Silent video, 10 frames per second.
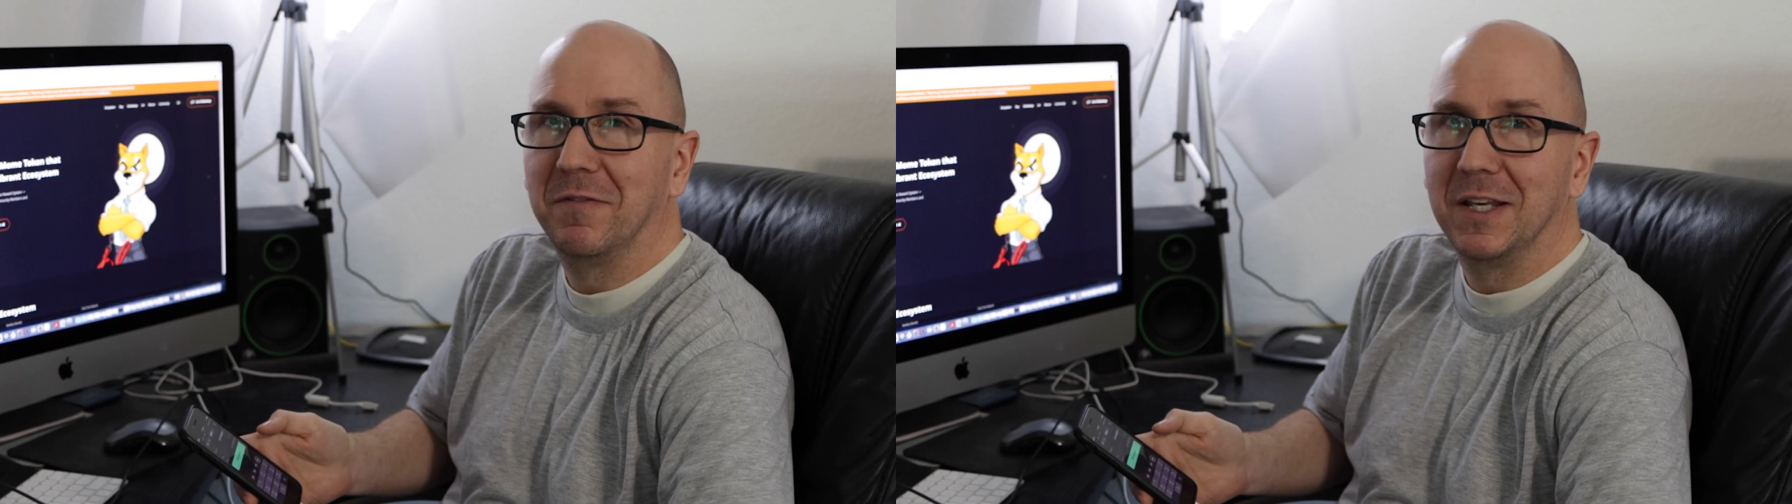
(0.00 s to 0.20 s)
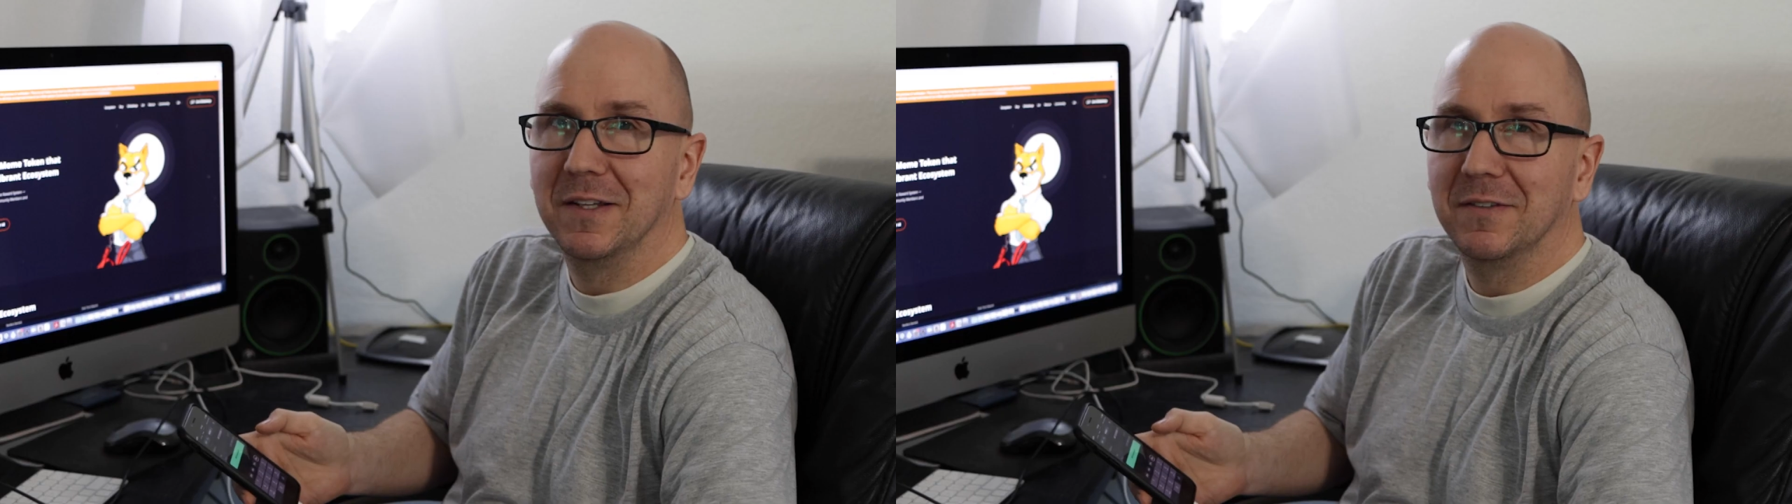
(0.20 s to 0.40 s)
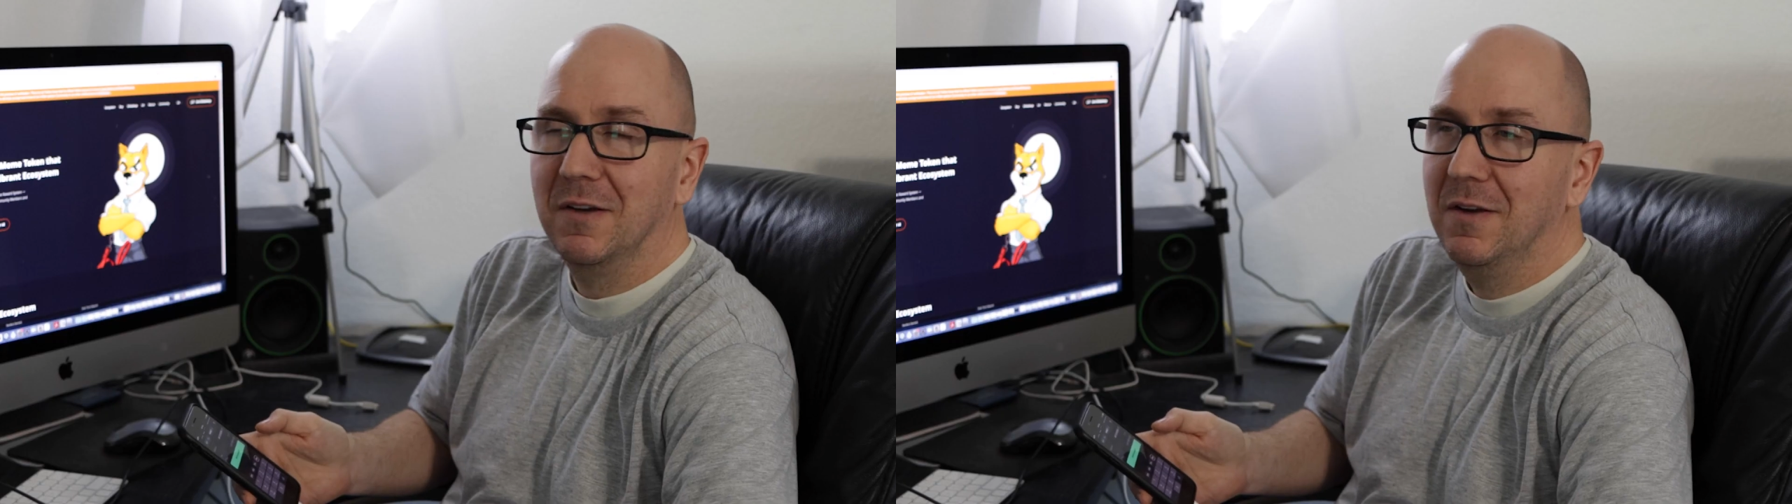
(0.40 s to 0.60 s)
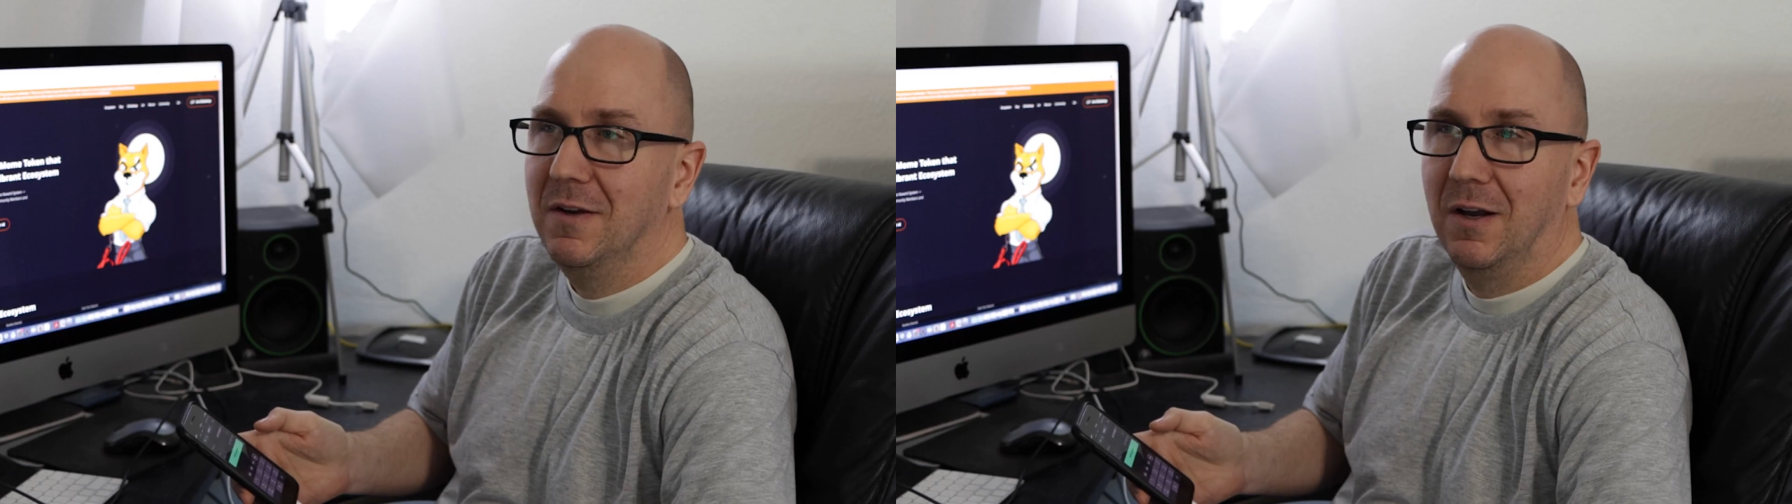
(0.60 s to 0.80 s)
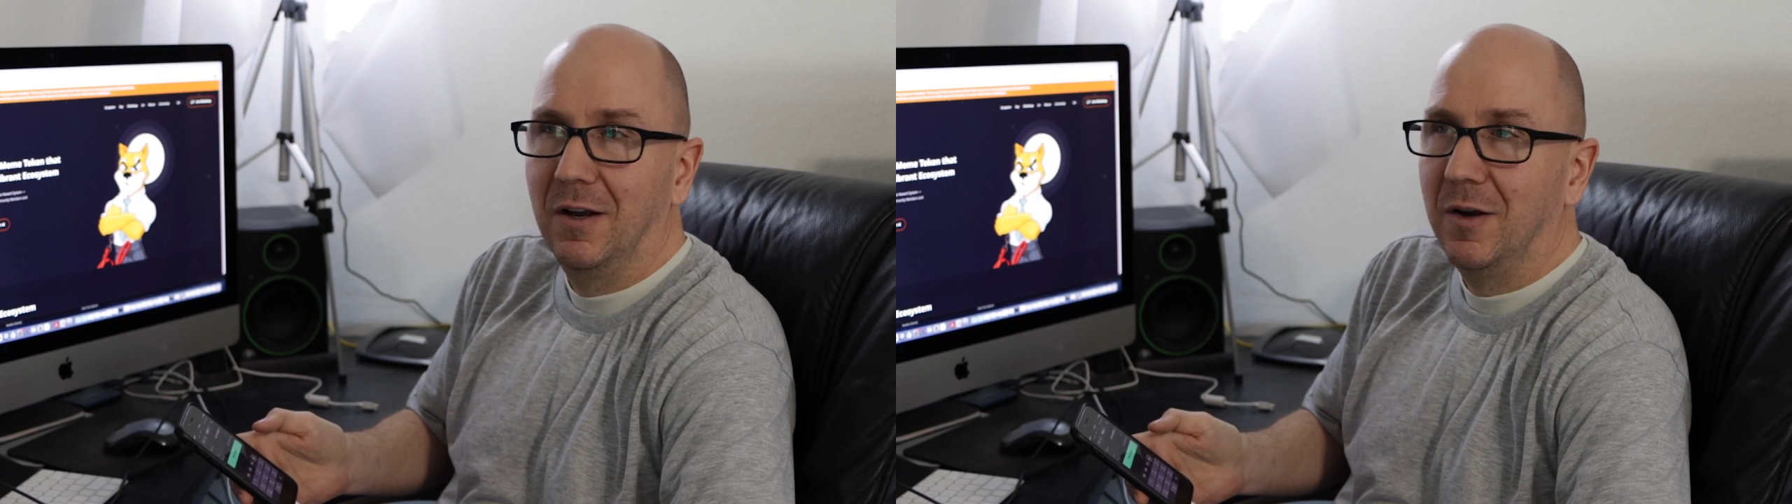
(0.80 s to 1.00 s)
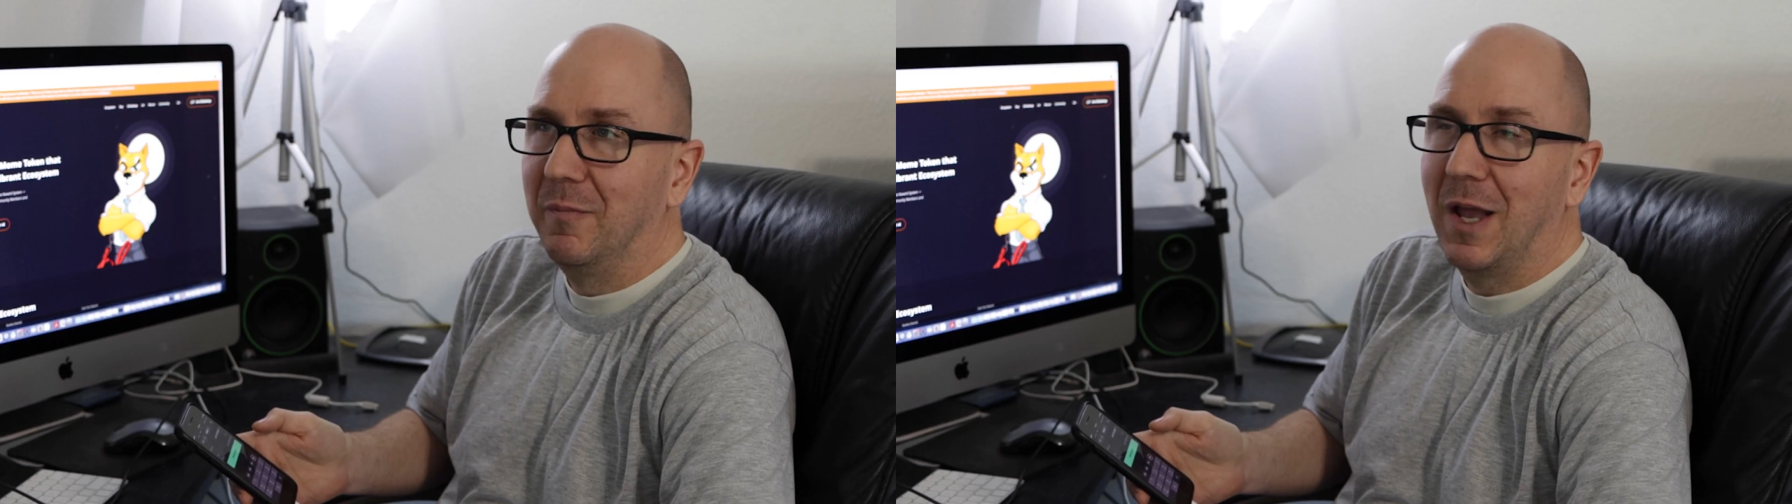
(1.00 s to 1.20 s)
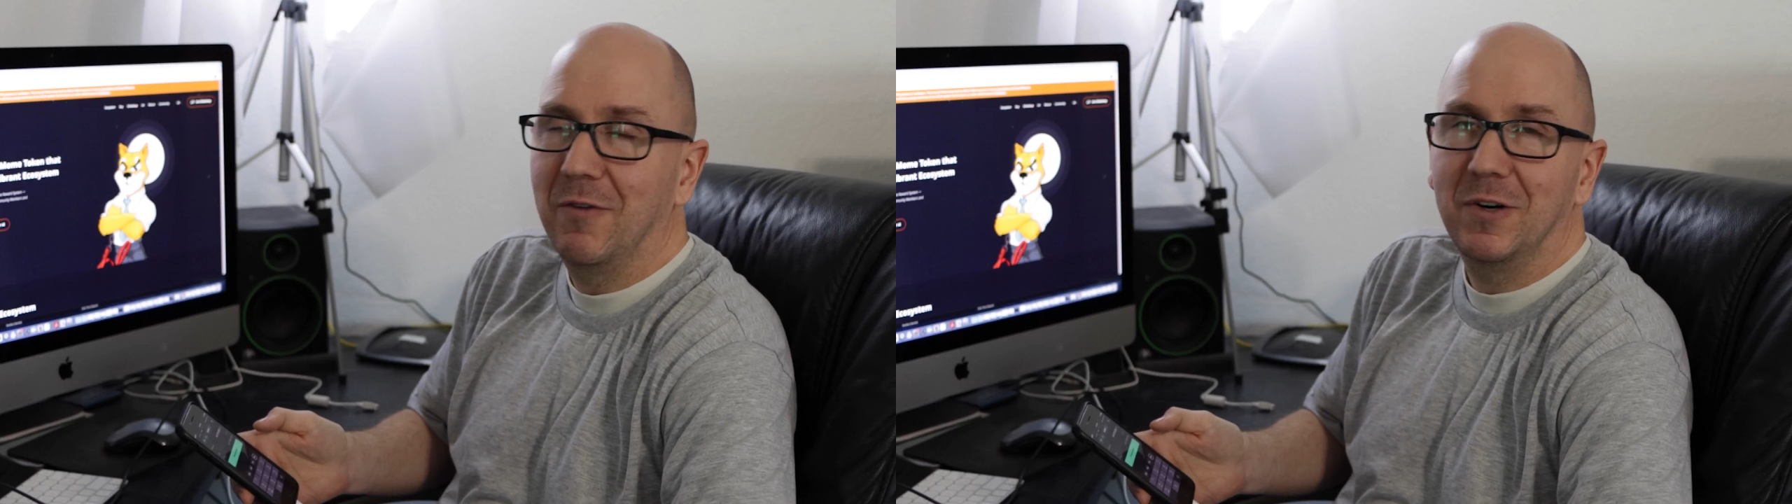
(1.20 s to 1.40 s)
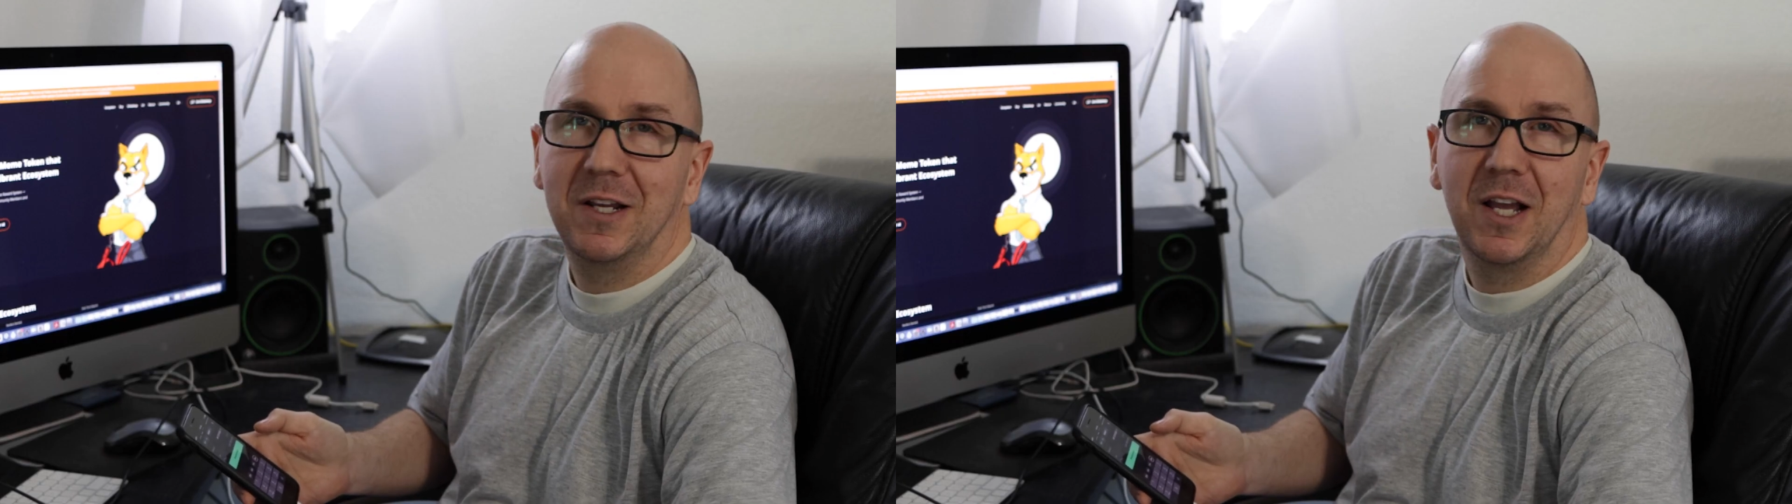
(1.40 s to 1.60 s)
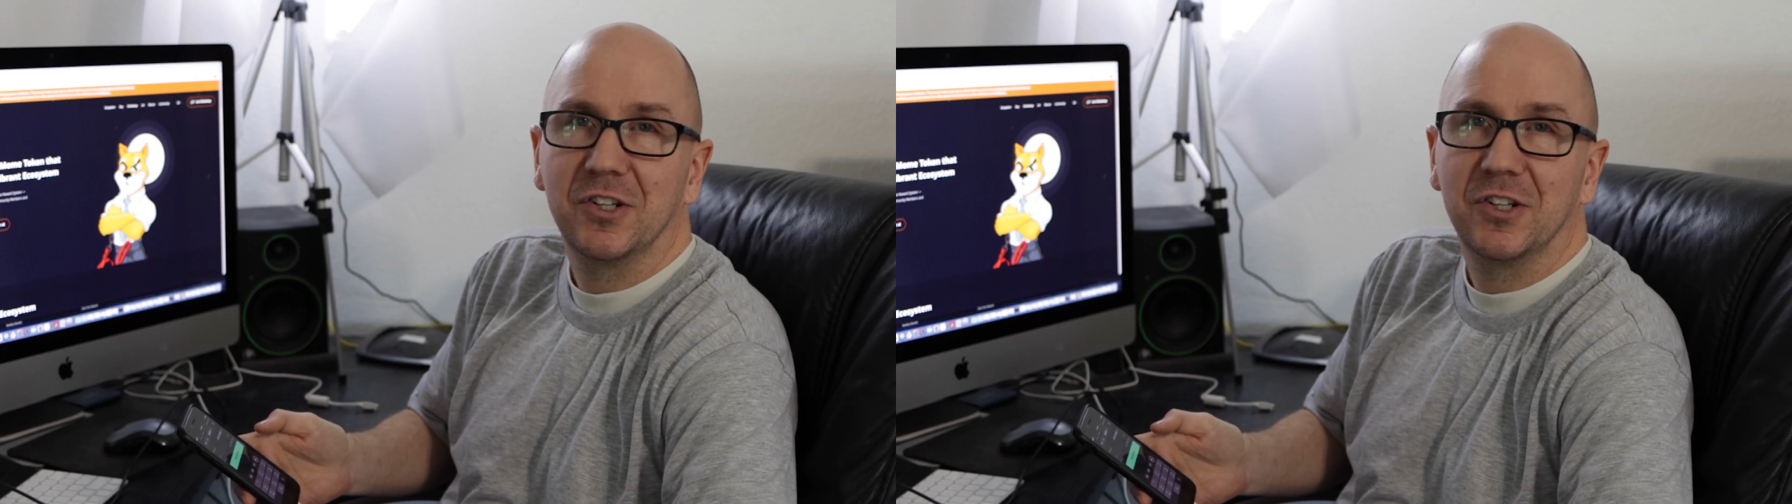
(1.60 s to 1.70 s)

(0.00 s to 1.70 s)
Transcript: fees. Every